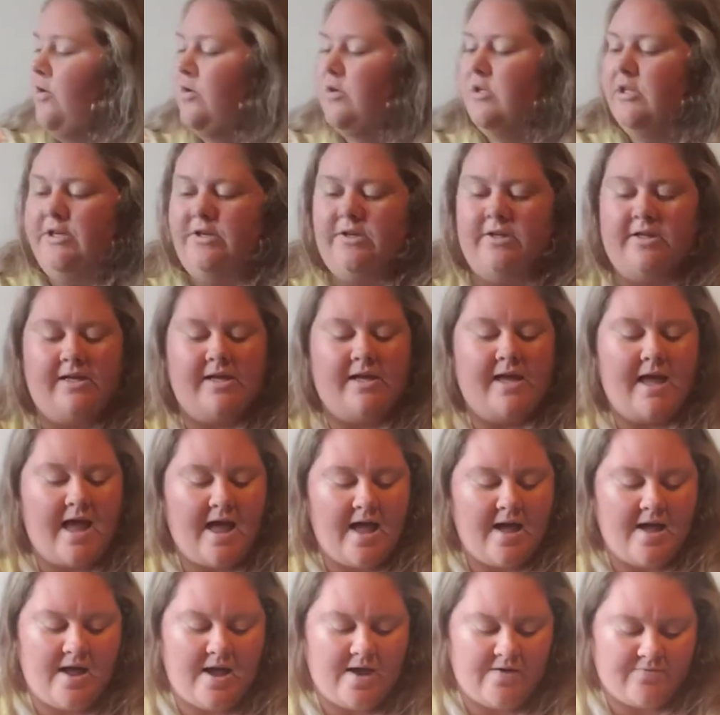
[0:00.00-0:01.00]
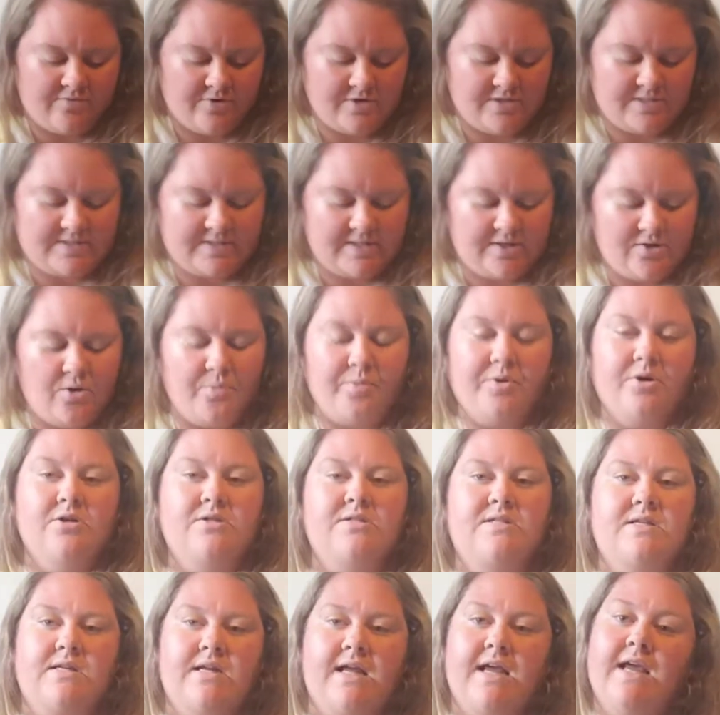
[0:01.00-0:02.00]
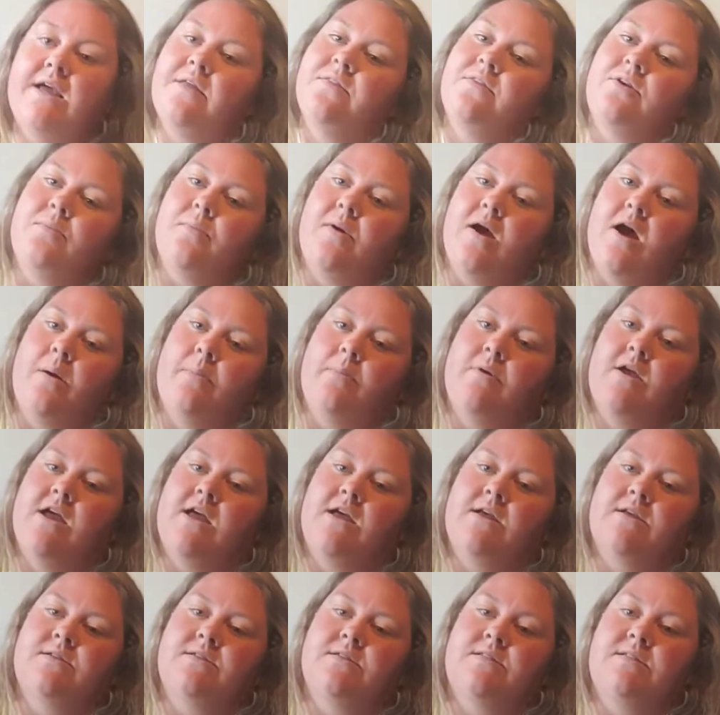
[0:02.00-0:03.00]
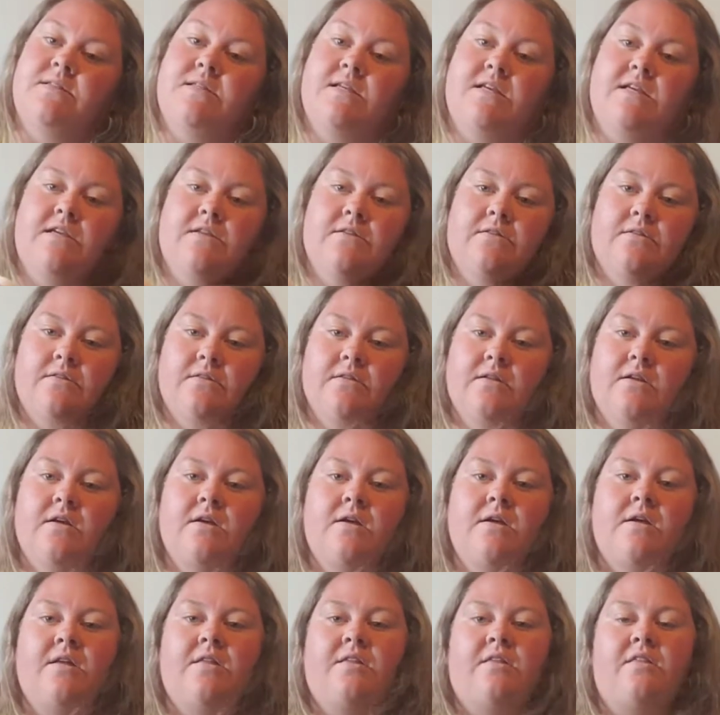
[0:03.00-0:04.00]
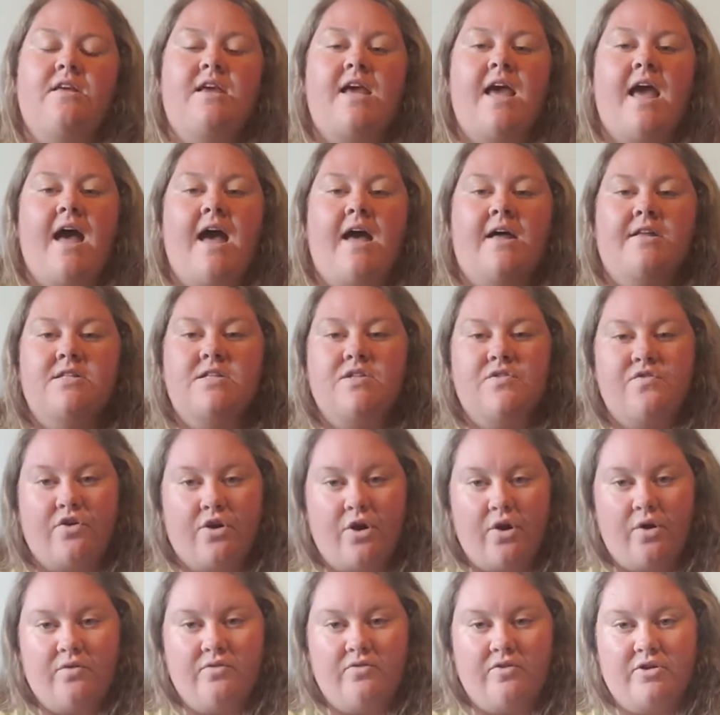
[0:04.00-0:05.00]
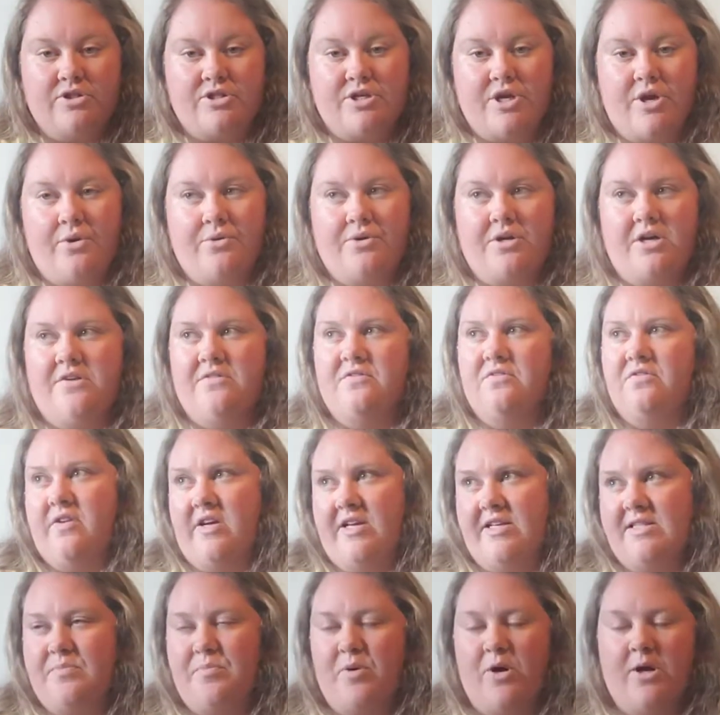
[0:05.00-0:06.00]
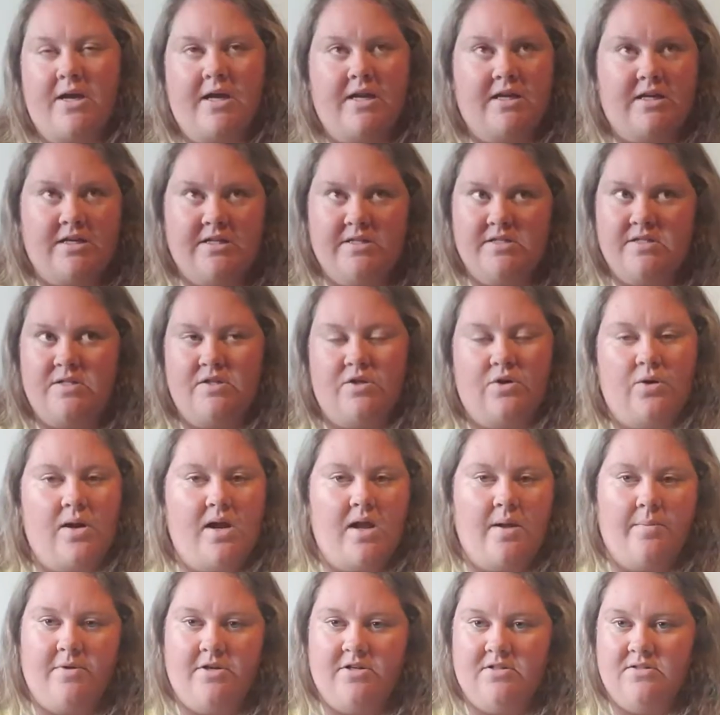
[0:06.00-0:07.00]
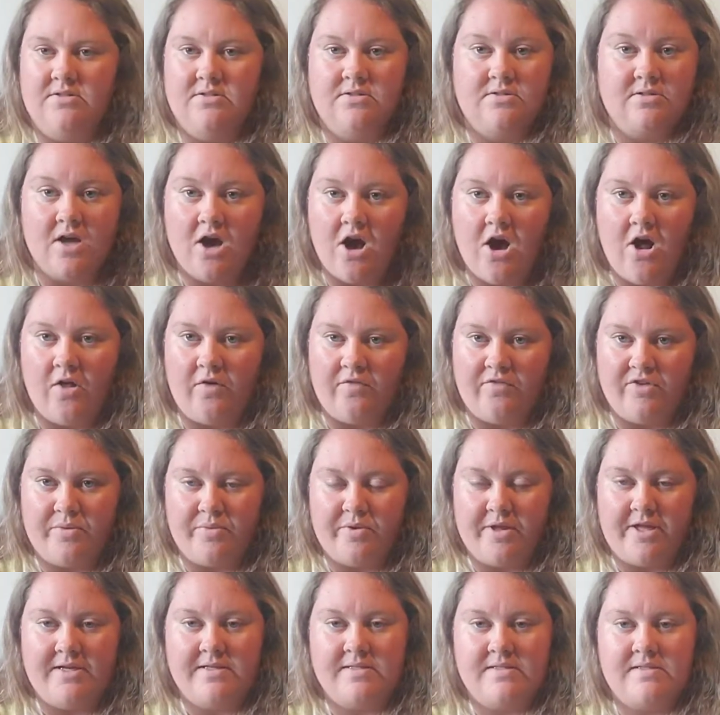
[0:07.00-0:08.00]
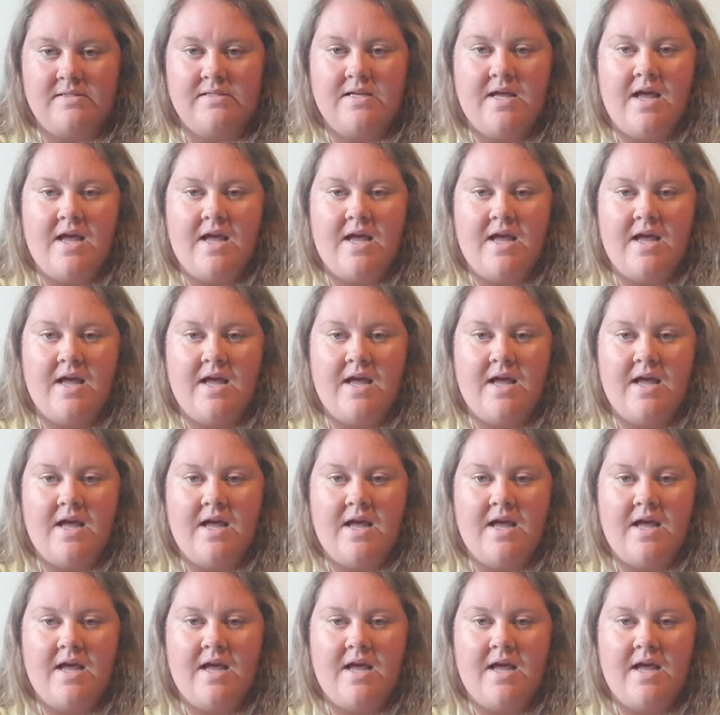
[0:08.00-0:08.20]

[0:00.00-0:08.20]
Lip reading: clearly every single person and their mom has seen the ads for Overtone on Facebook and Instagram and all over the place.